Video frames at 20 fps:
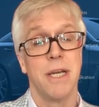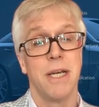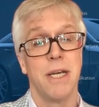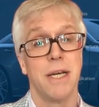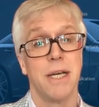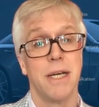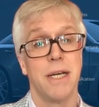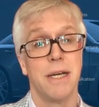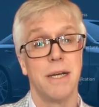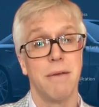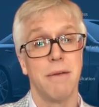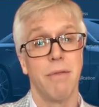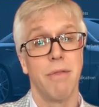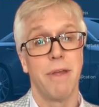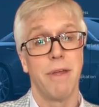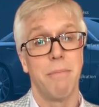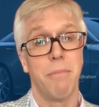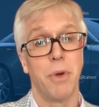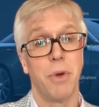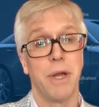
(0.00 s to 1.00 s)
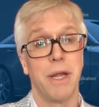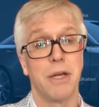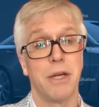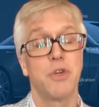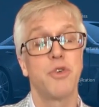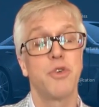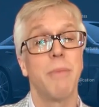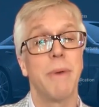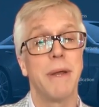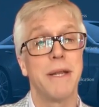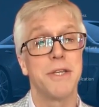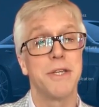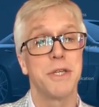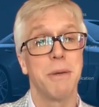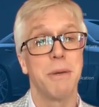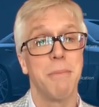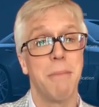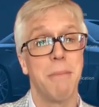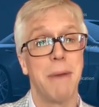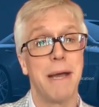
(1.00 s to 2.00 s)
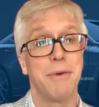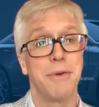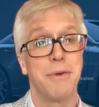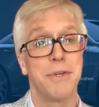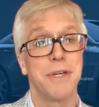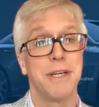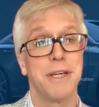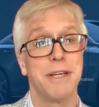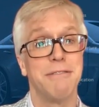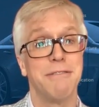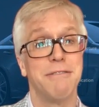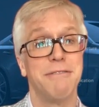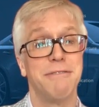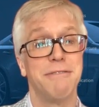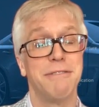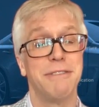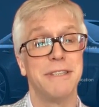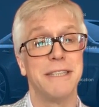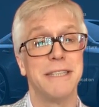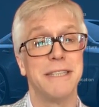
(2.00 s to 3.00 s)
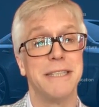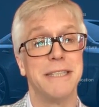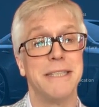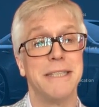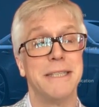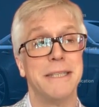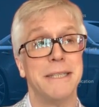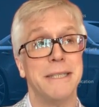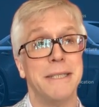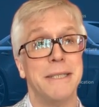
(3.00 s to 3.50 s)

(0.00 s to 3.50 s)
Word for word: Uh, they bring a tremendous amount of Uh,